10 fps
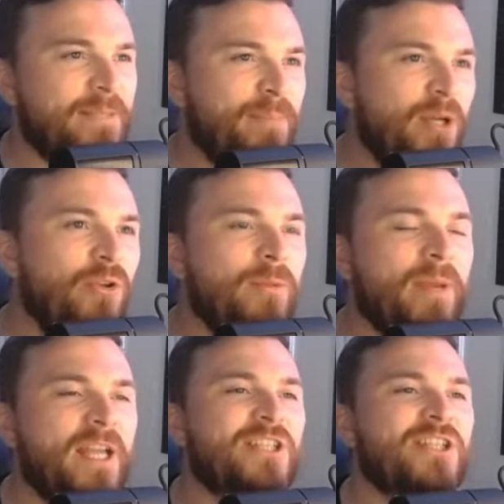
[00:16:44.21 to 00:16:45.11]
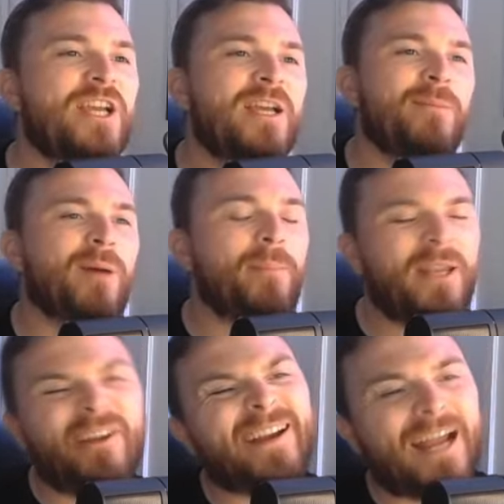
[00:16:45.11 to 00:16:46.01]
He's been on the bench, but a
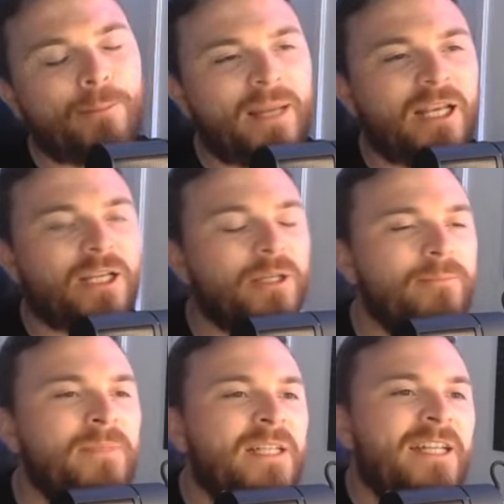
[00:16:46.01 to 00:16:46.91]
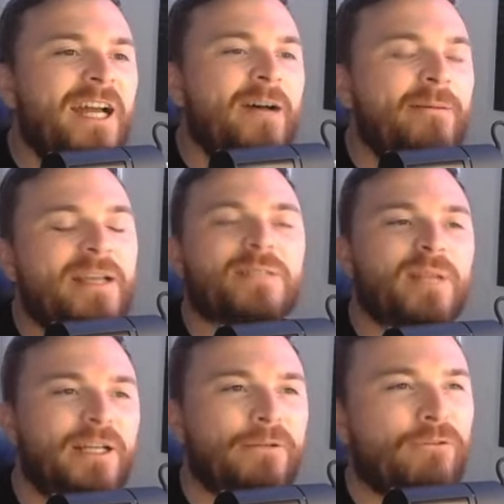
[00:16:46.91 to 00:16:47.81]
bit like how Bellingham
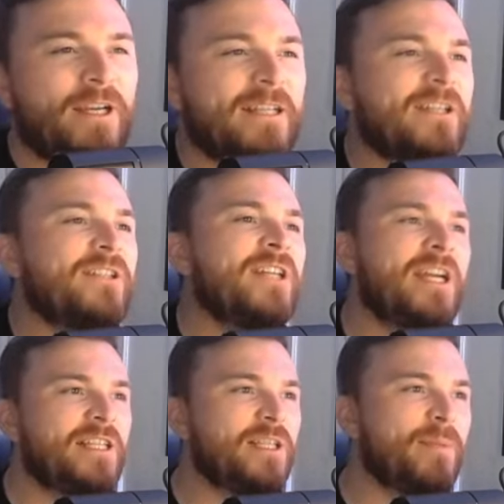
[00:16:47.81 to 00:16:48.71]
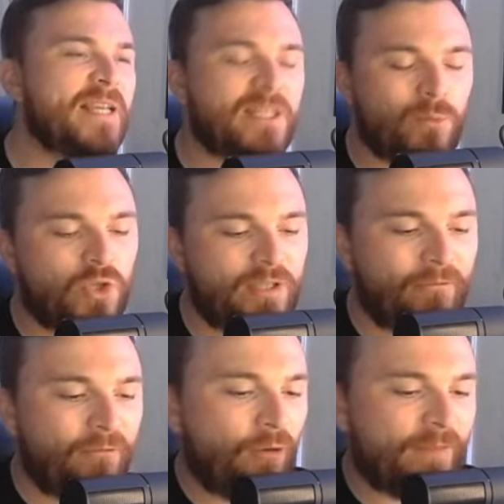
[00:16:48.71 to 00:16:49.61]
hasn't played for England, Sabitzer was
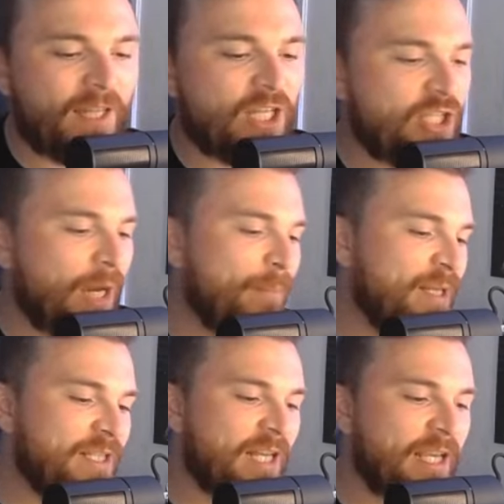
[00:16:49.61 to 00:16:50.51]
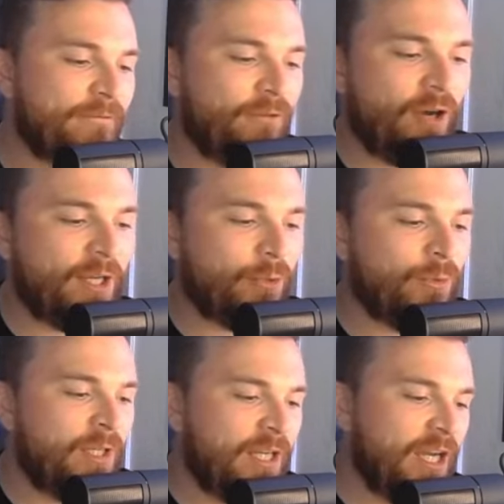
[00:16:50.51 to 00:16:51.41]
involved in the Champions League
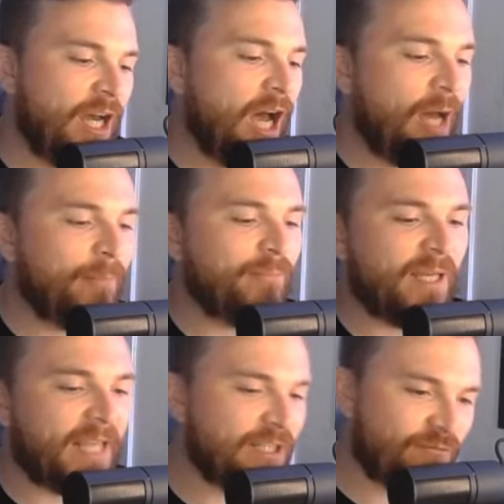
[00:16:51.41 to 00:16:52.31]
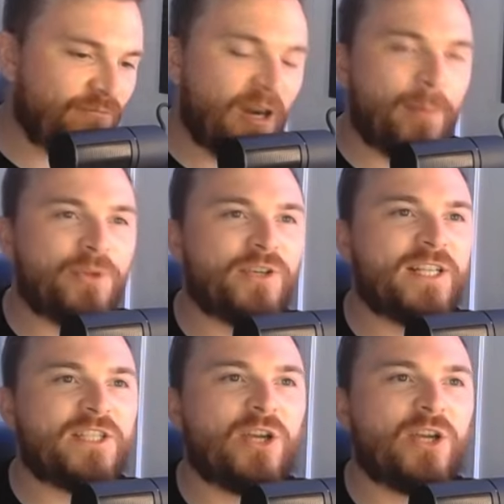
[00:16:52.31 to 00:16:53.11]
final against Real Madrid.